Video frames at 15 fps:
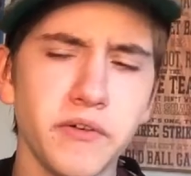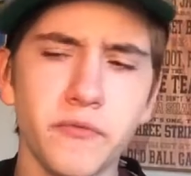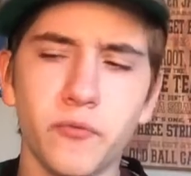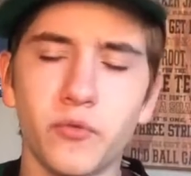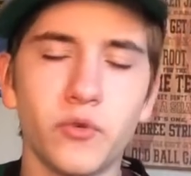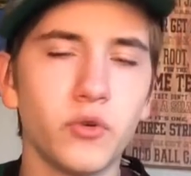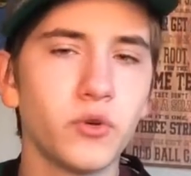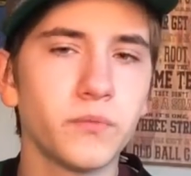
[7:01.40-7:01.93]
of
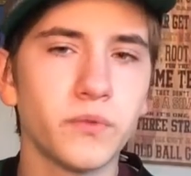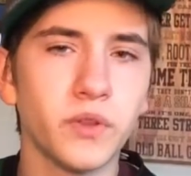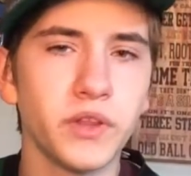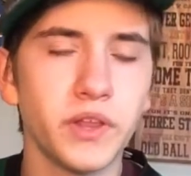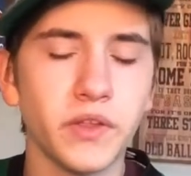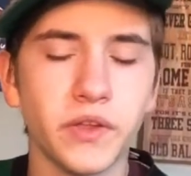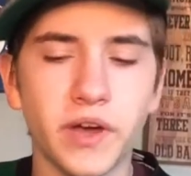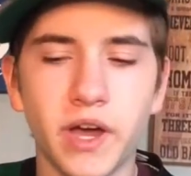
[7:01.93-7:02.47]
room for
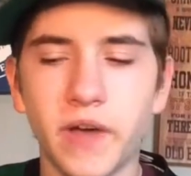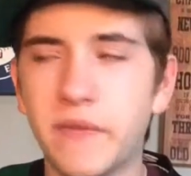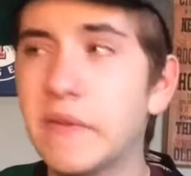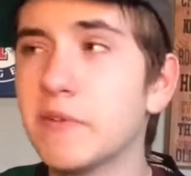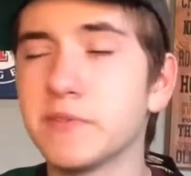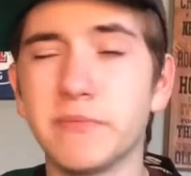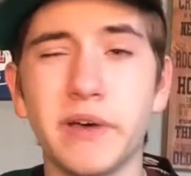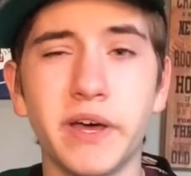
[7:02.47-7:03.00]
the other guy. I think
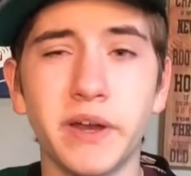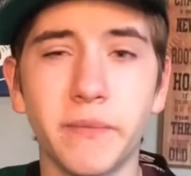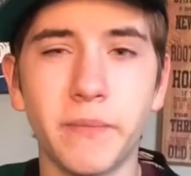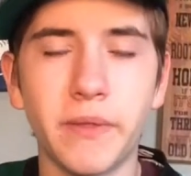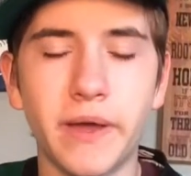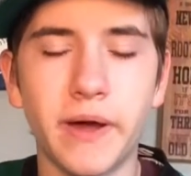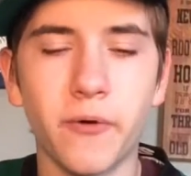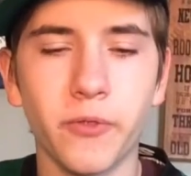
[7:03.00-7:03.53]
it was Ben
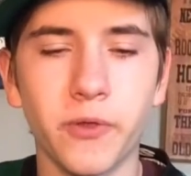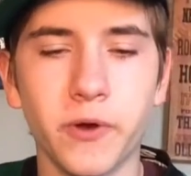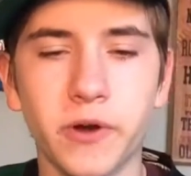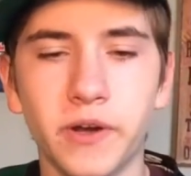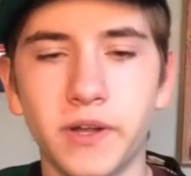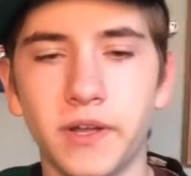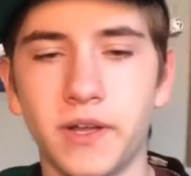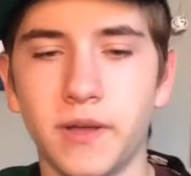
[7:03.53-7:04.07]
up out
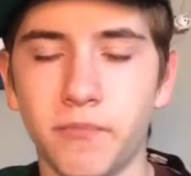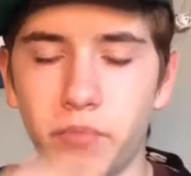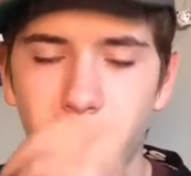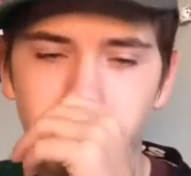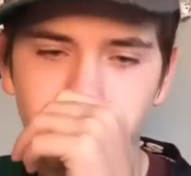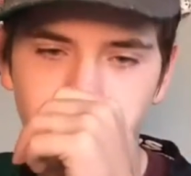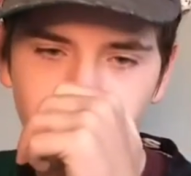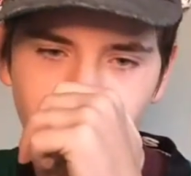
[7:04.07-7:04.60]
there.
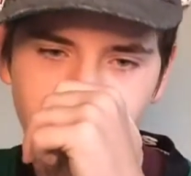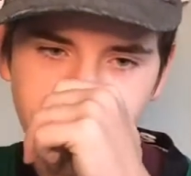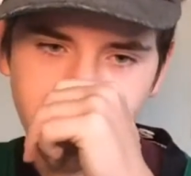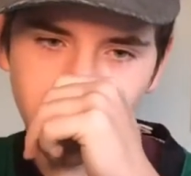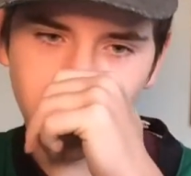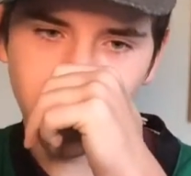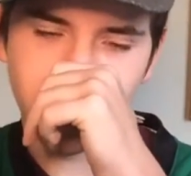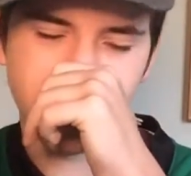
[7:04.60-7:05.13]
But
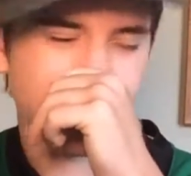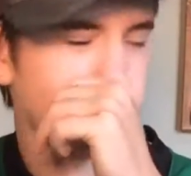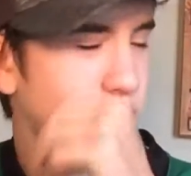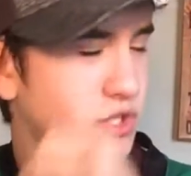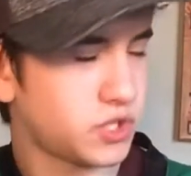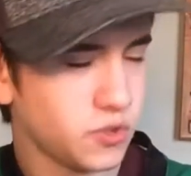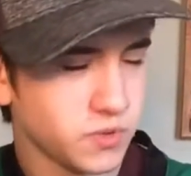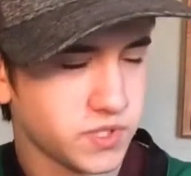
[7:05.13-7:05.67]
Bragula
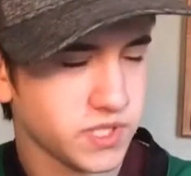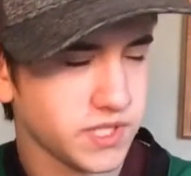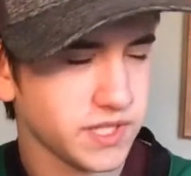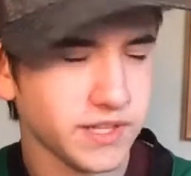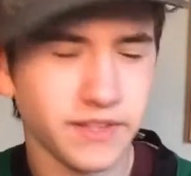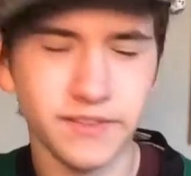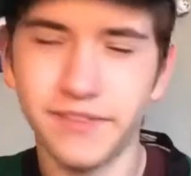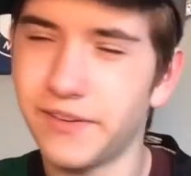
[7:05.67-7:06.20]
shoots
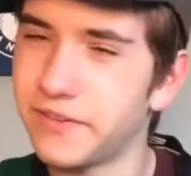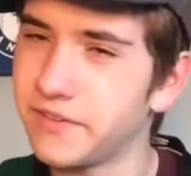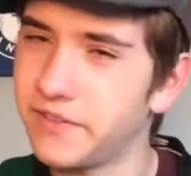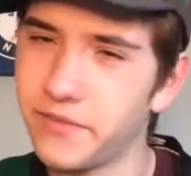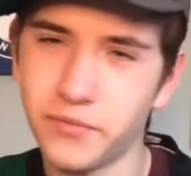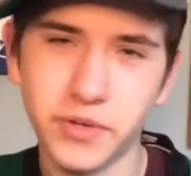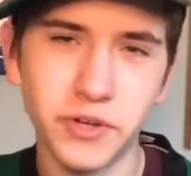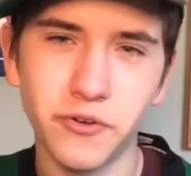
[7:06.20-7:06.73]
it.
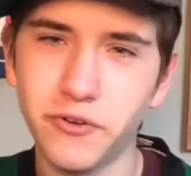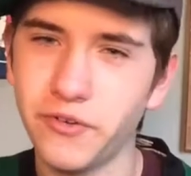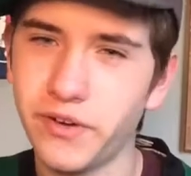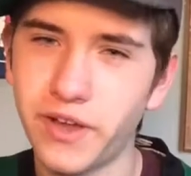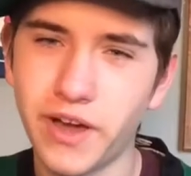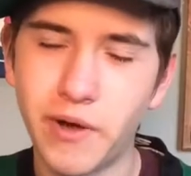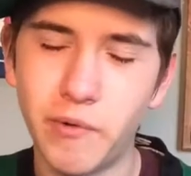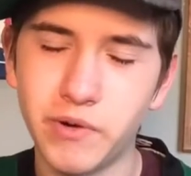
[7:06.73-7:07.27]
When you're
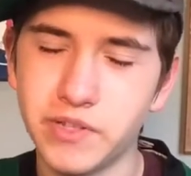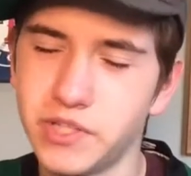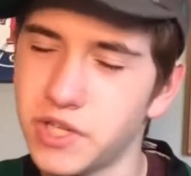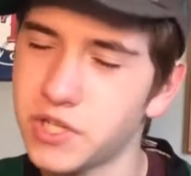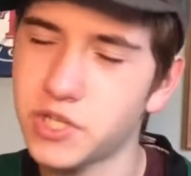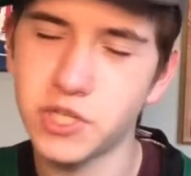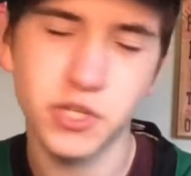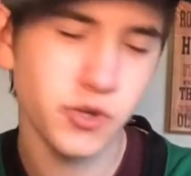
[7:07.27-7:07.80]
now,
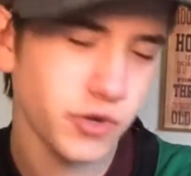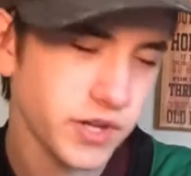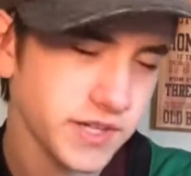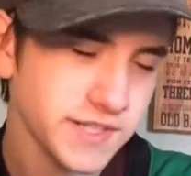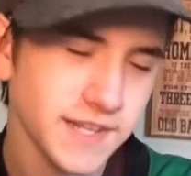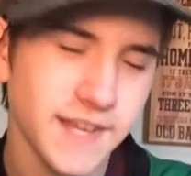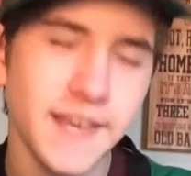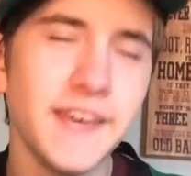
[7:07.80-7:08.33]
just shoot
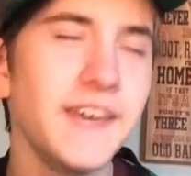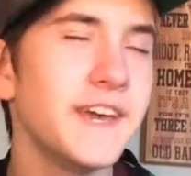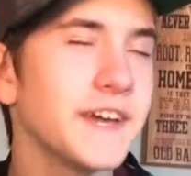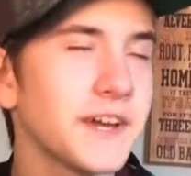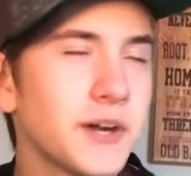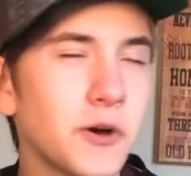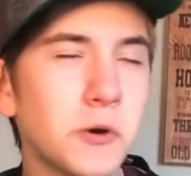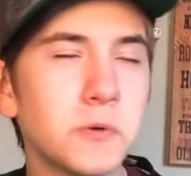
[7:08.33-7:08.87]
it.
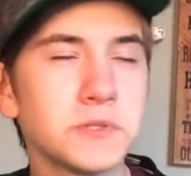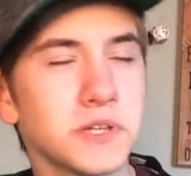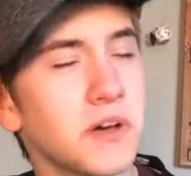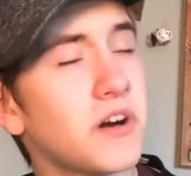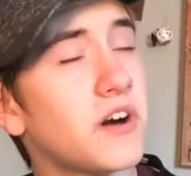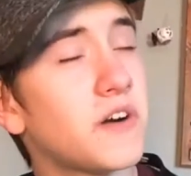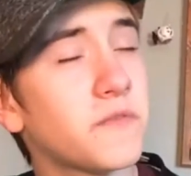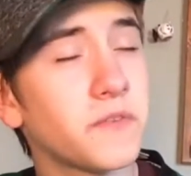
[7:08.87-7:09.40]
It goes
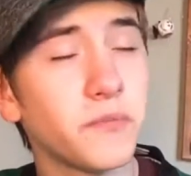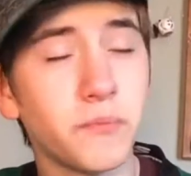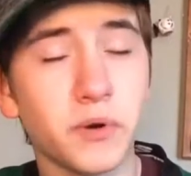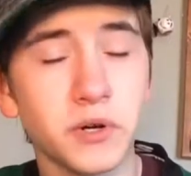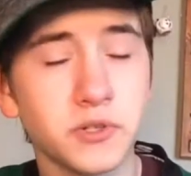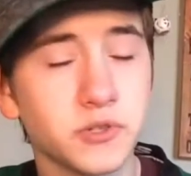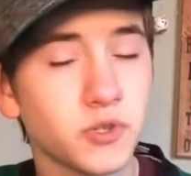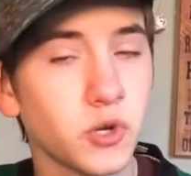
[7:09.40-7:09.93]
off
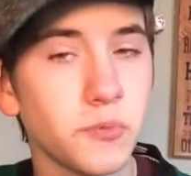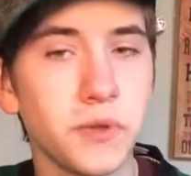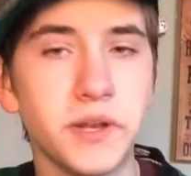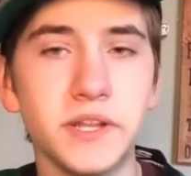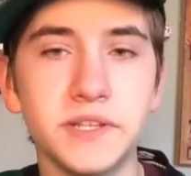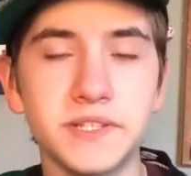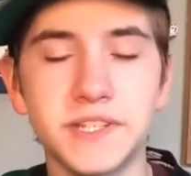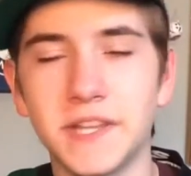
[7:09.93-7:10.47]
Markstrom and
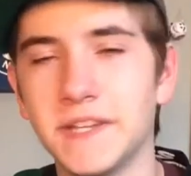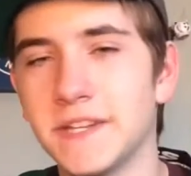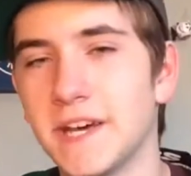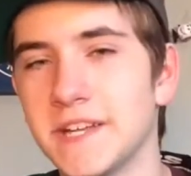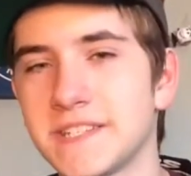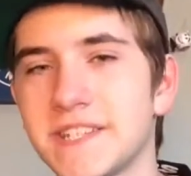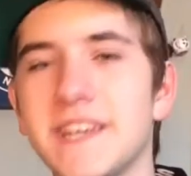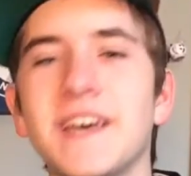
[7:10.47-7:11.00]
into the
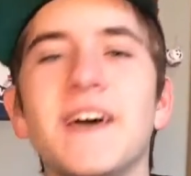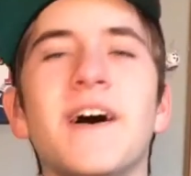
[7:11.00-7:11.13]
net.